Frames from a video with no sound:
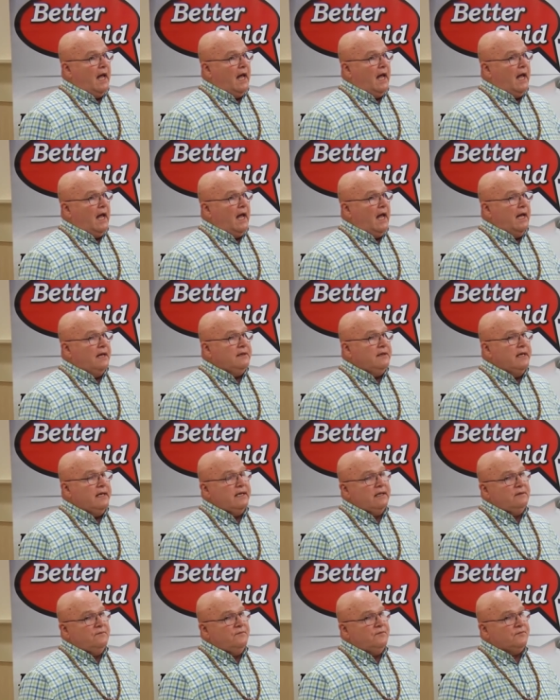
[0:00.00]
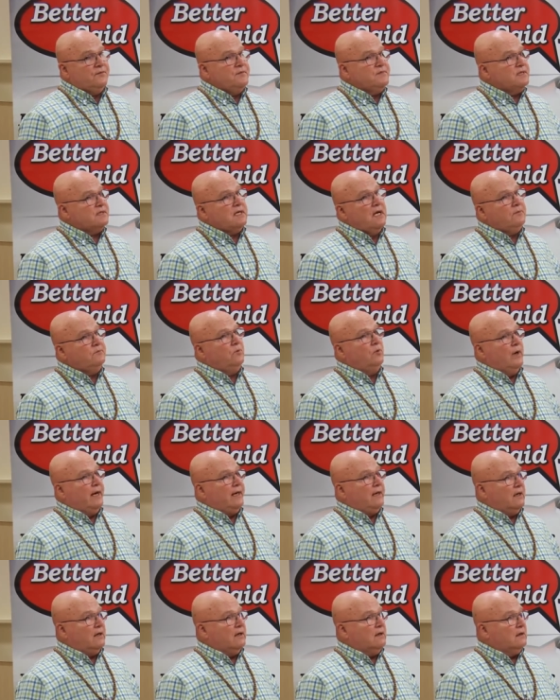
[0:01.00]
And then from
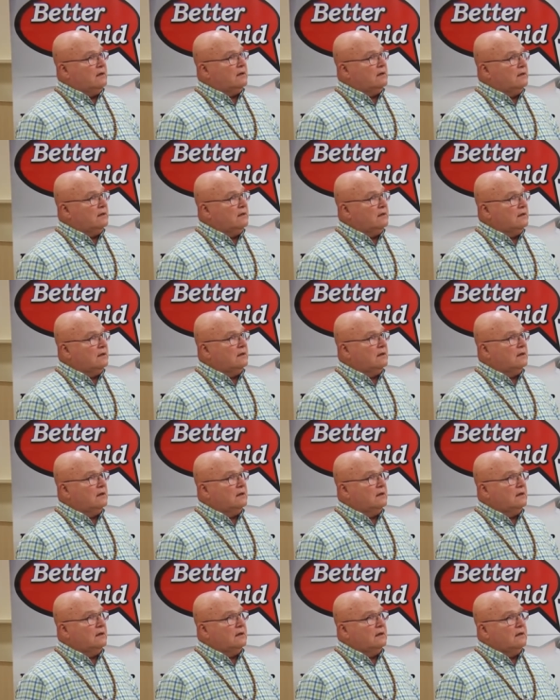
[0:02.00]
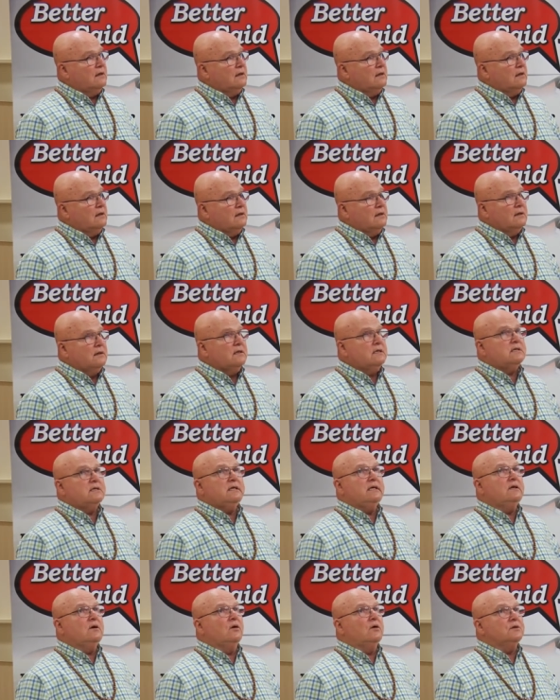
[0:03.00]
somewhere, the
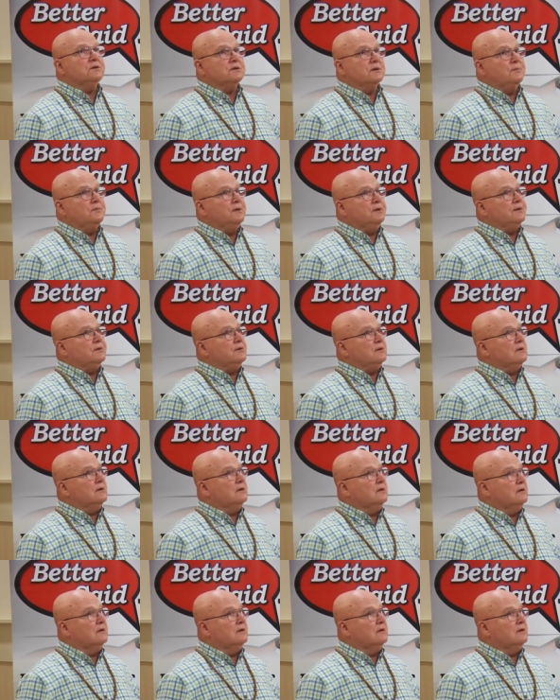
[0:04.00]
seagulls appear.